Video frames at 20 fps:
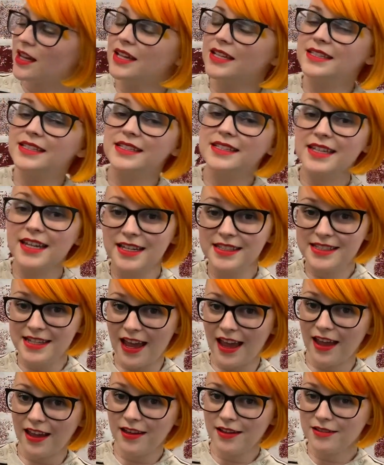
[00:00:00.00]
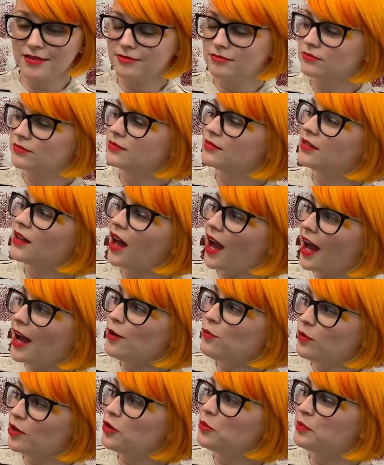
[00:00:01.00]
Today, I
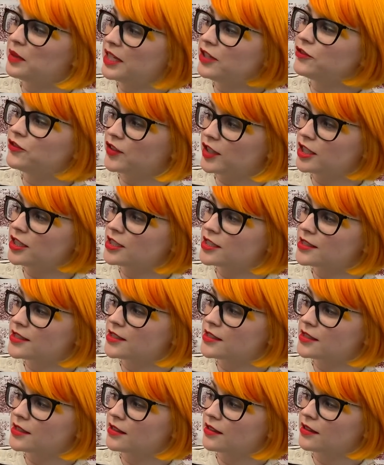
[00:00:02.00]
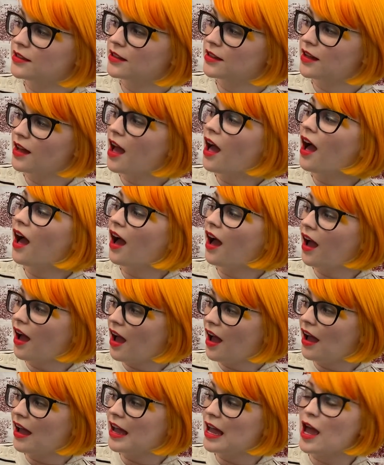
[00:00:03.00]
will be fierce.
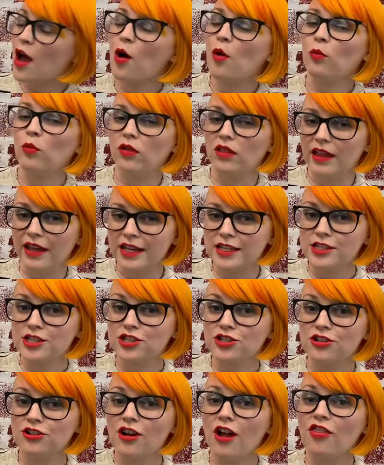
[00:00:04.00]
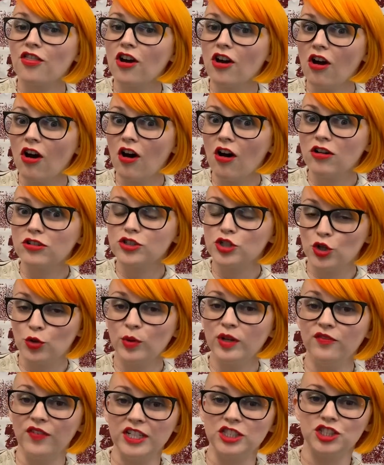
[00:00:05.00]
I will answer the call to
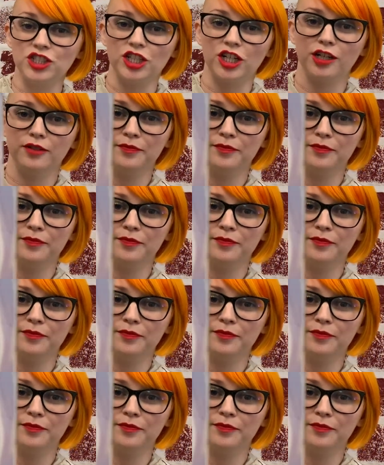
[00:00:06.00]
adventure.